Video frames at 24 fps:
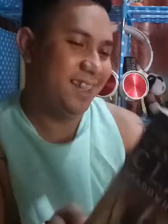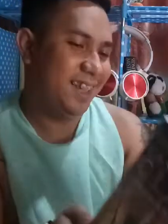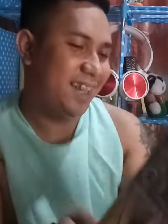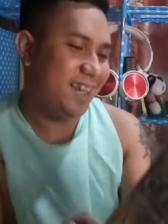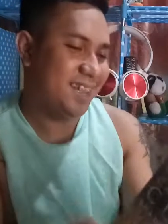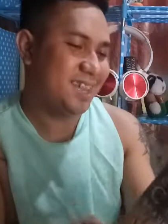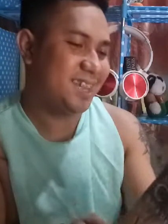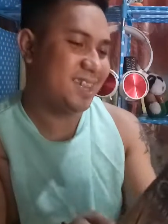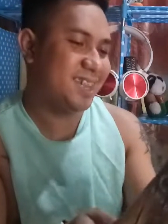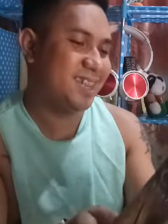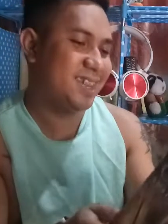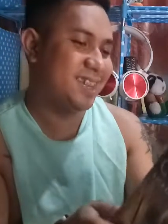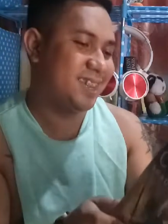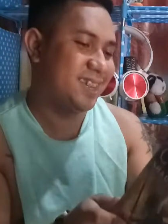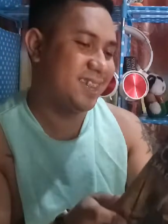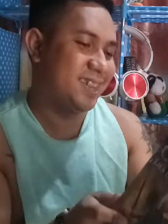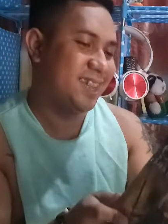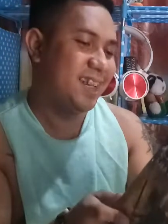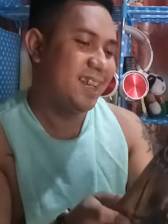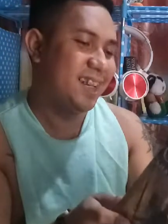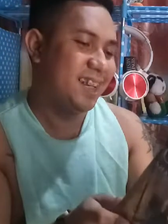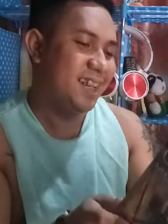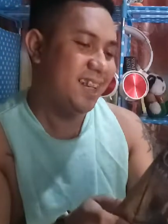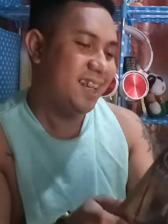Yes.
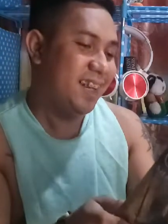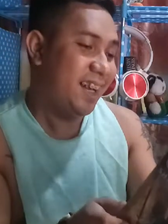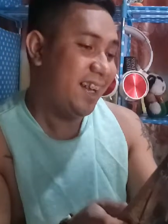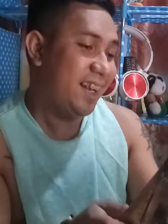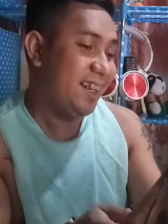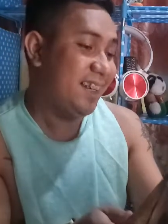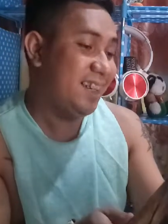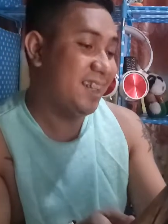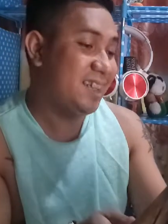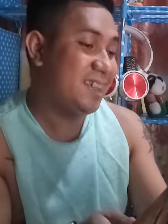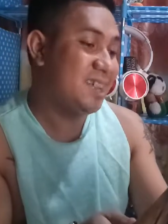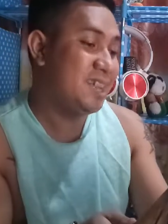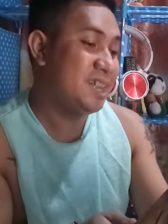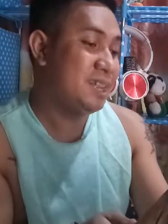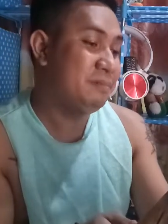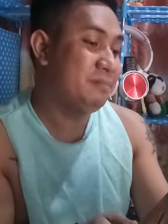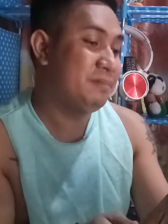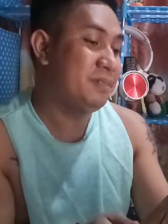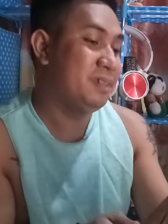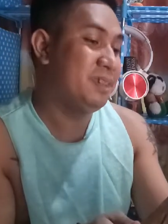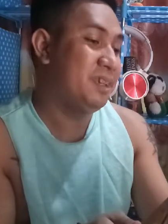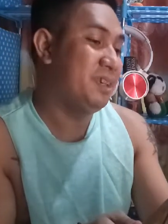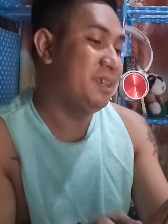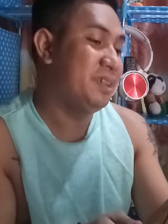I got this
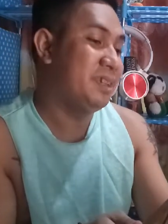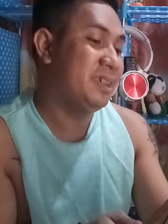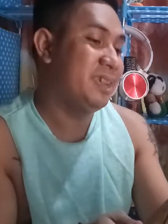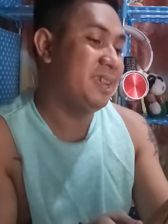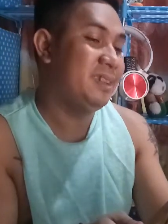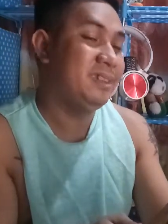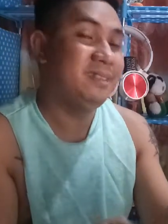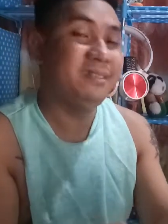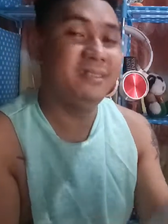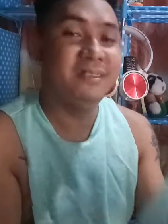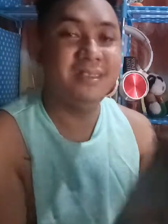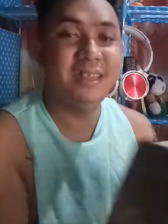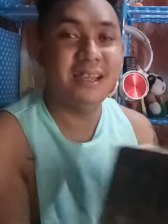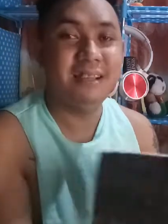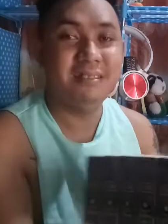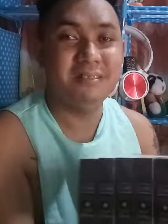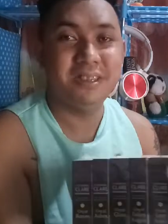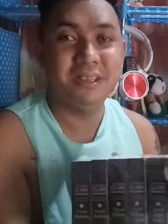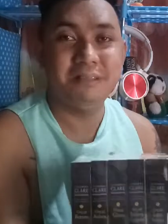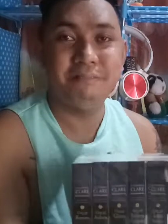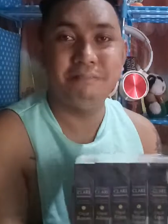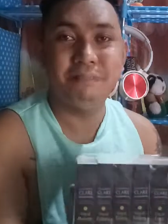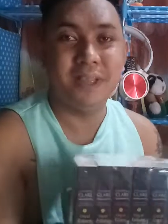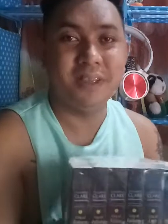for only
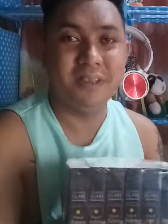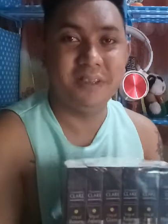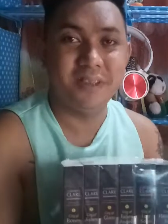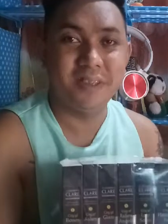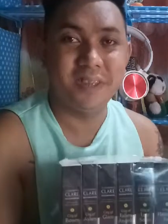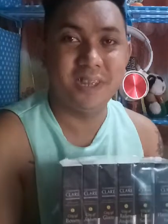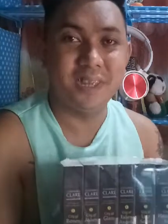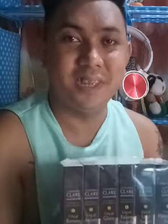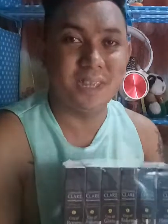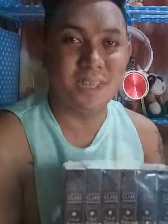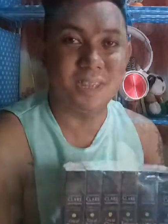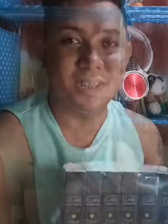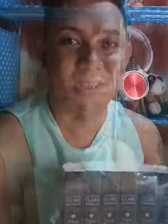2,000 pesos.